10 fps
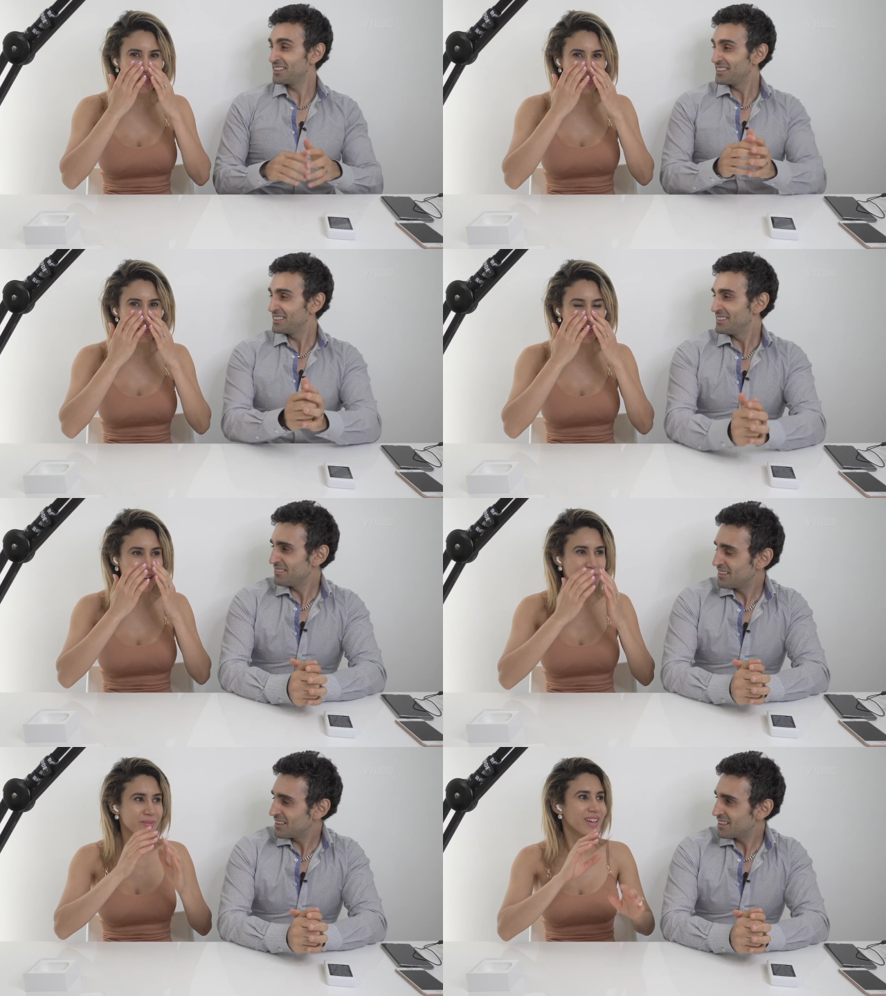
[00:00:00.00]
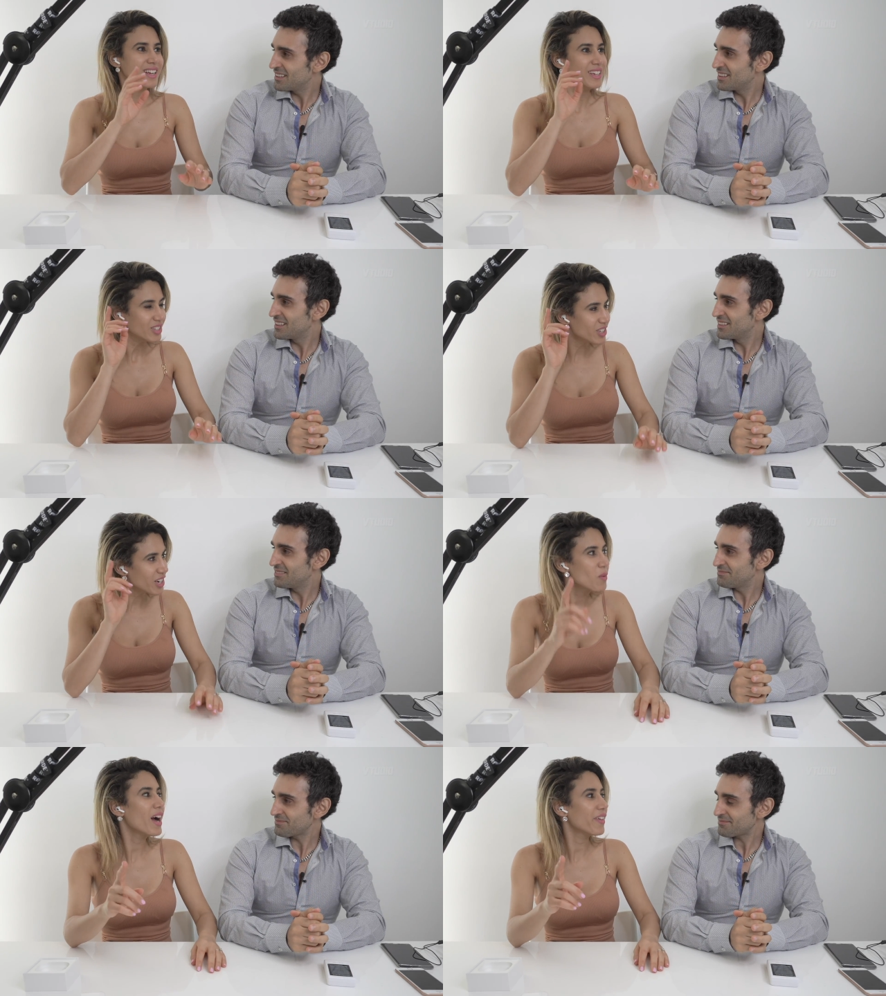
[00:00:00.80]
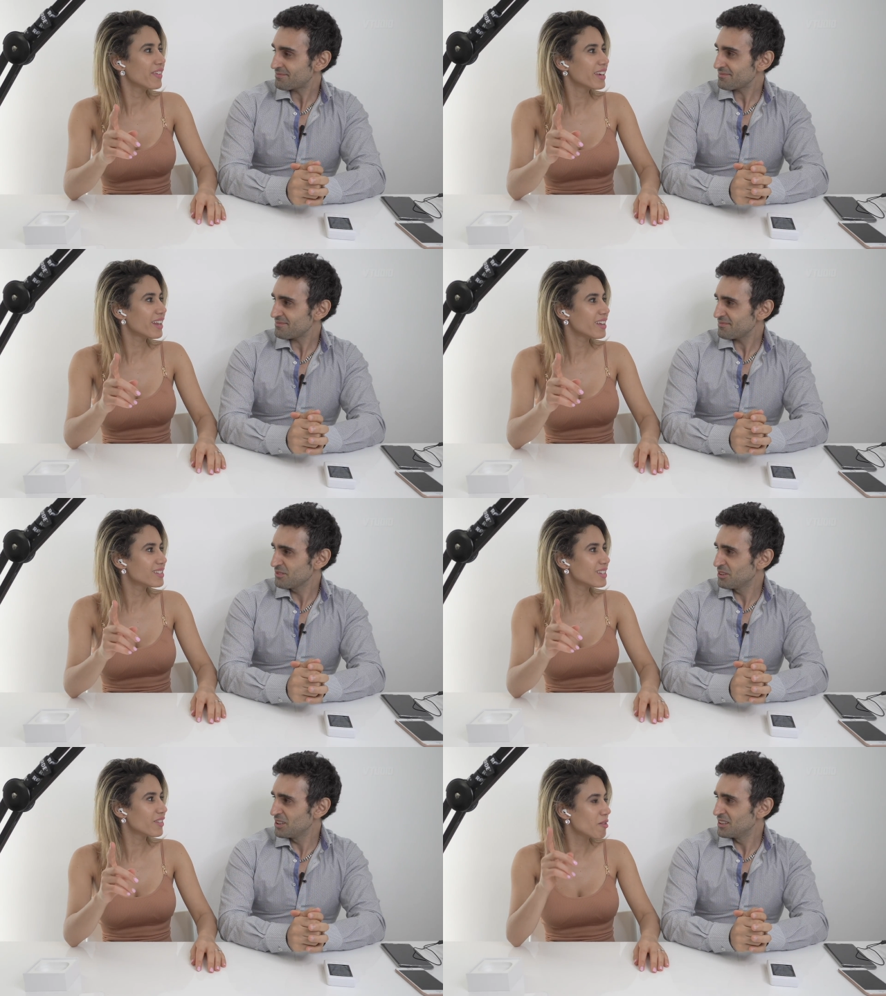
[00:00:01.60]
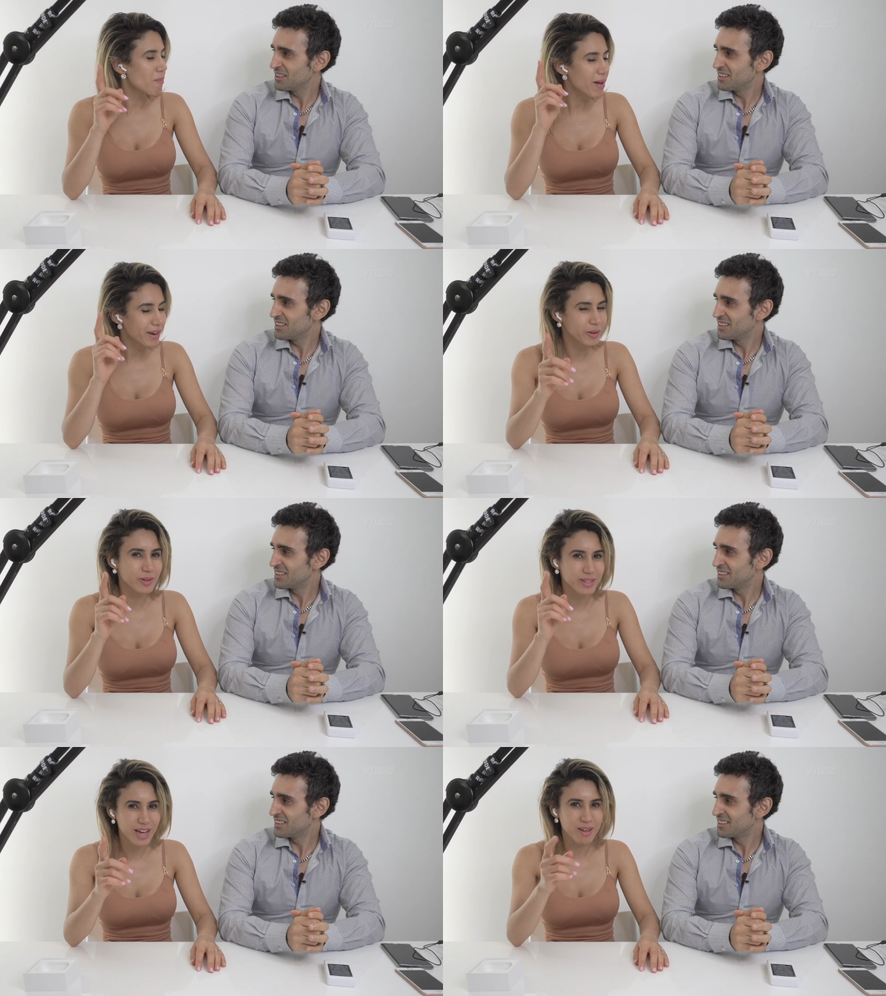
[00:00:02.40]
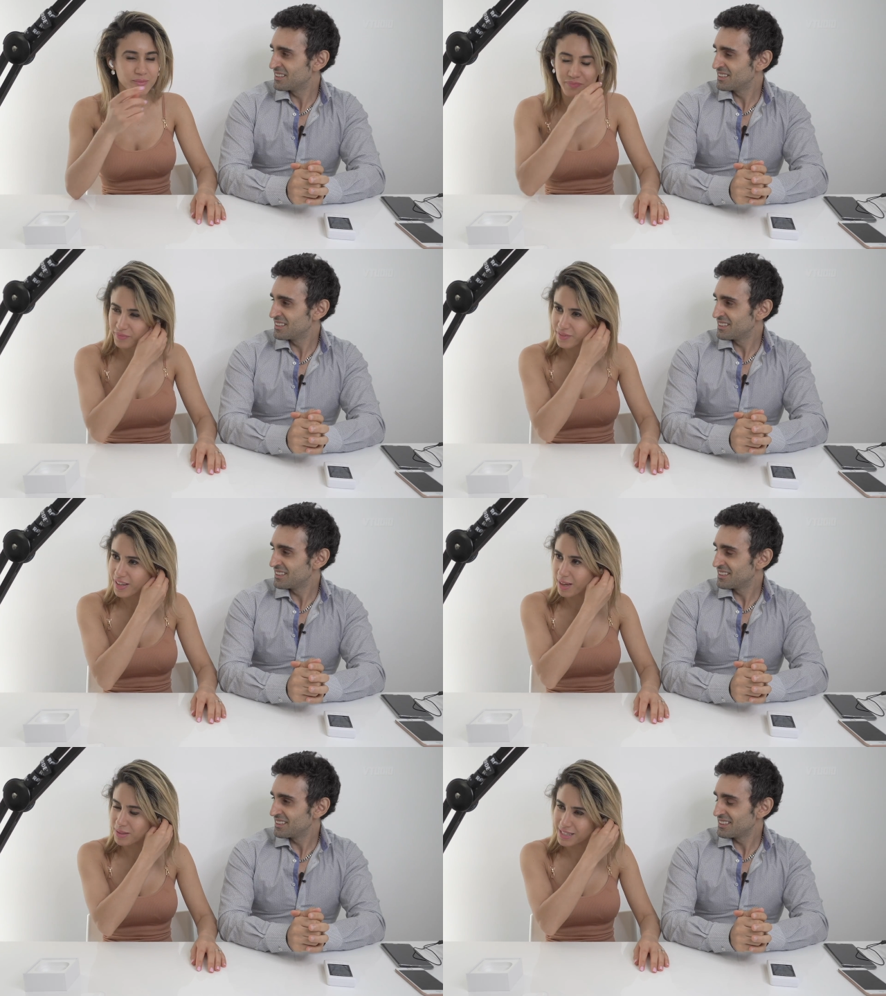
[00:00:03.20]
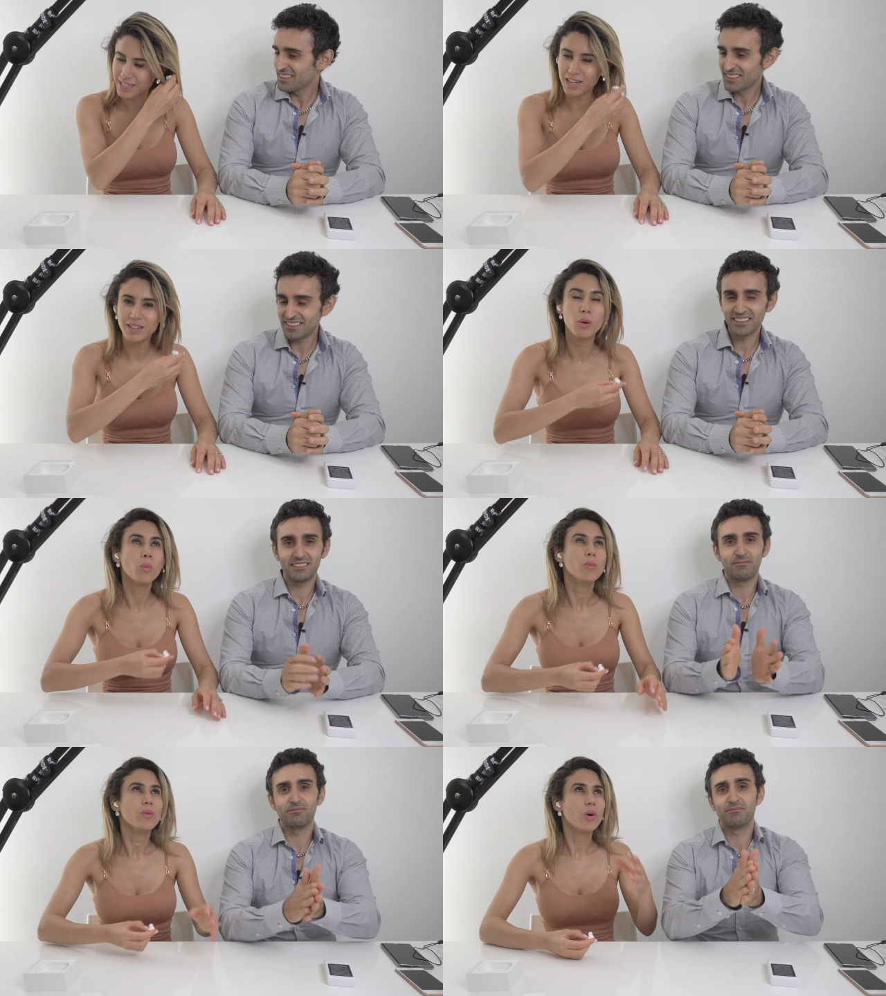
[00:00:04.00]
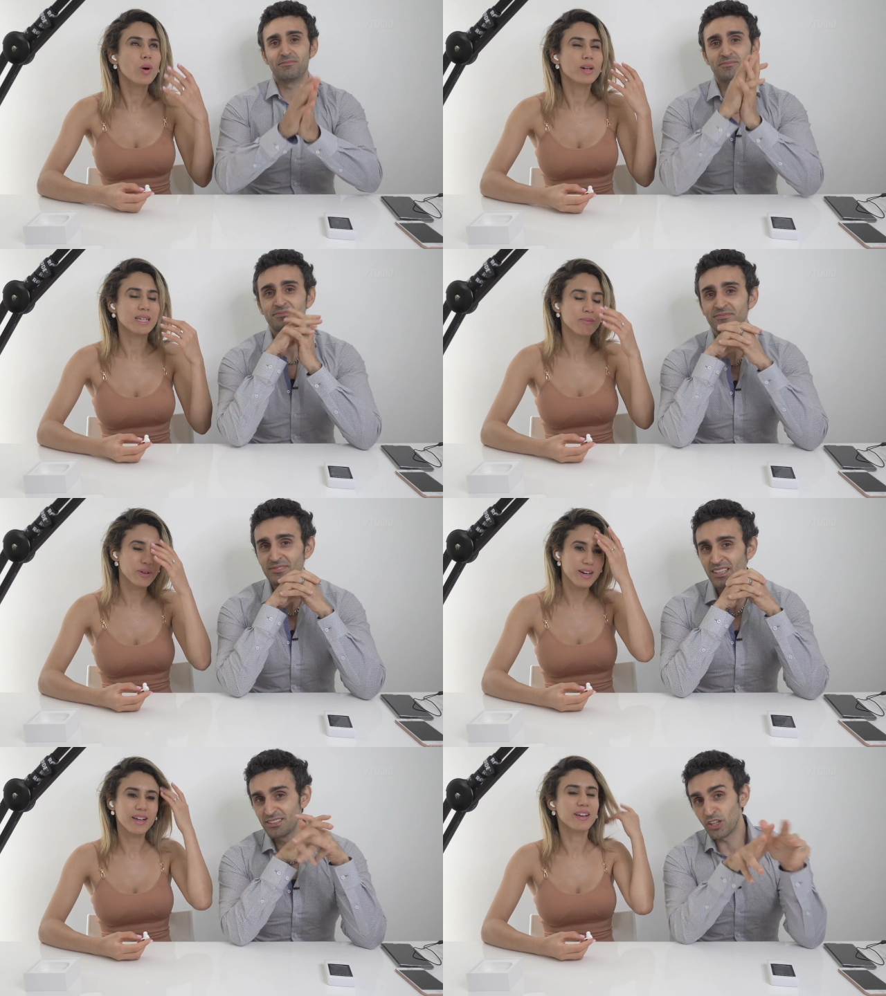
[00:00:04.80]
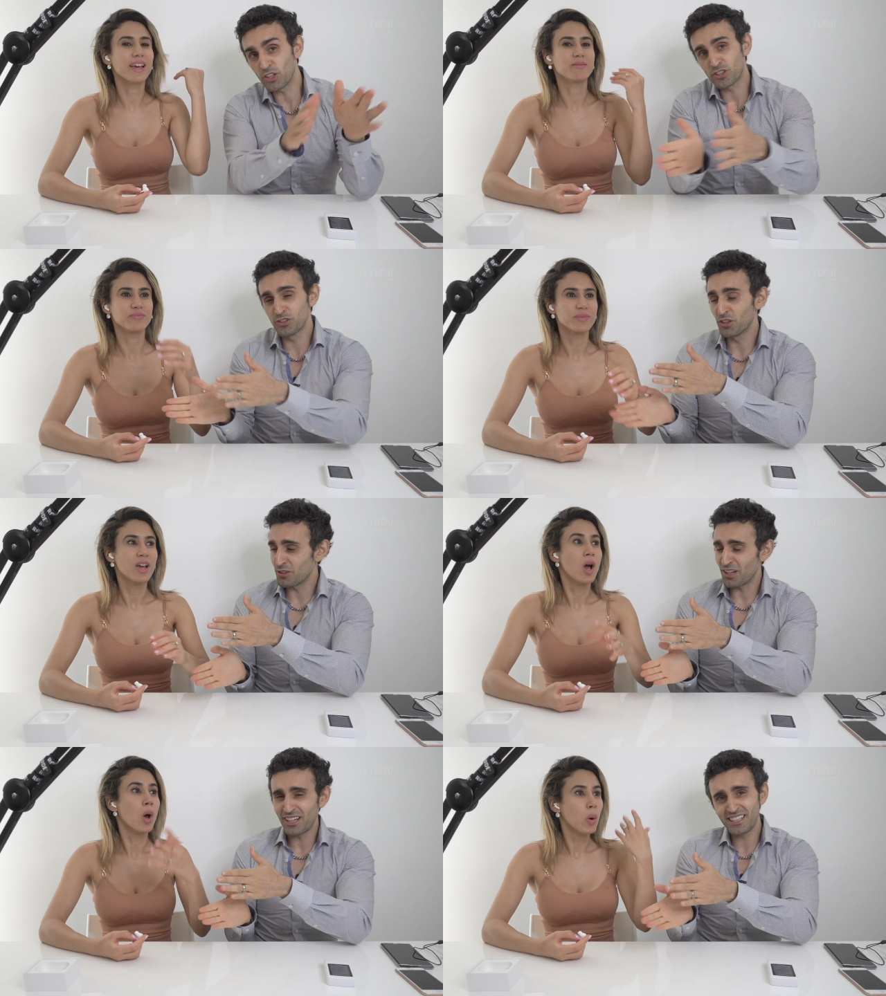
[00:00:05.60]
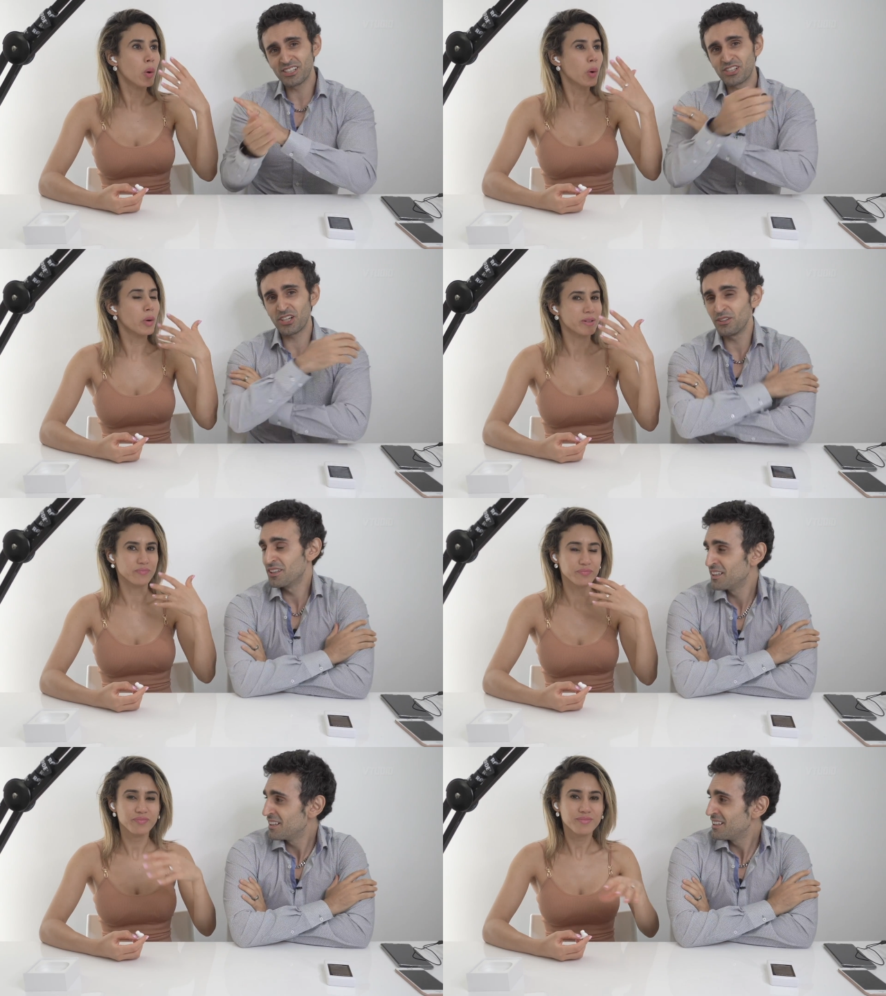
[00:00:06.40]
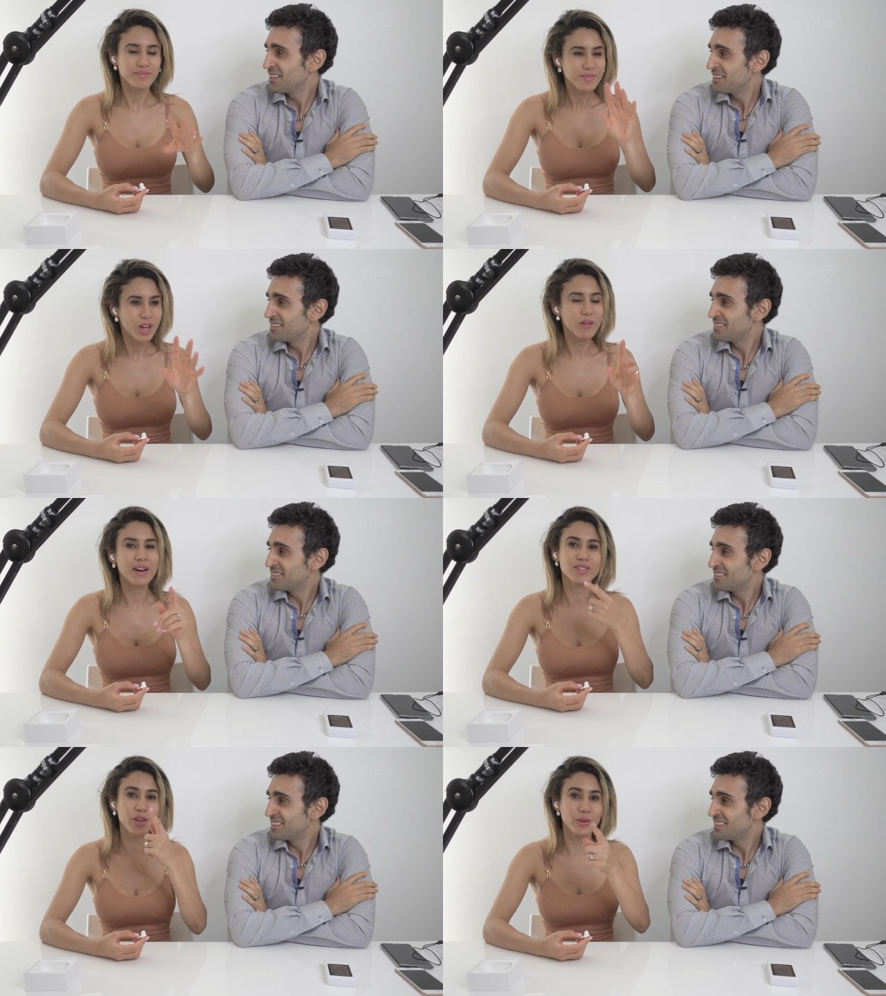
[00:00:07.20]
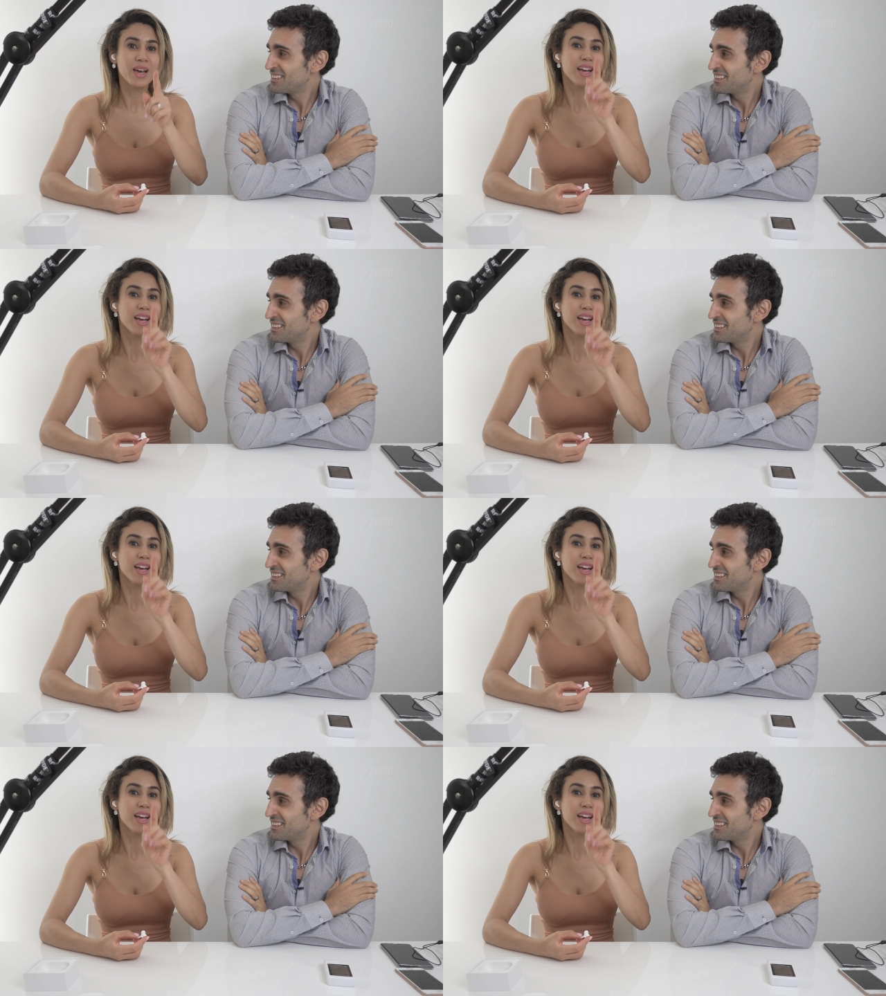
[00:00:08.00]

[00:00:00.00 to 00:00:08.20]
Speaker 1: really. Um, do you know what I think it is? What? From a medical term. Okay, I'm just this out. Ooh, temporarily. Okay. Dr.
Speaker 2: Nora in the show.
Speaker 1: All right, so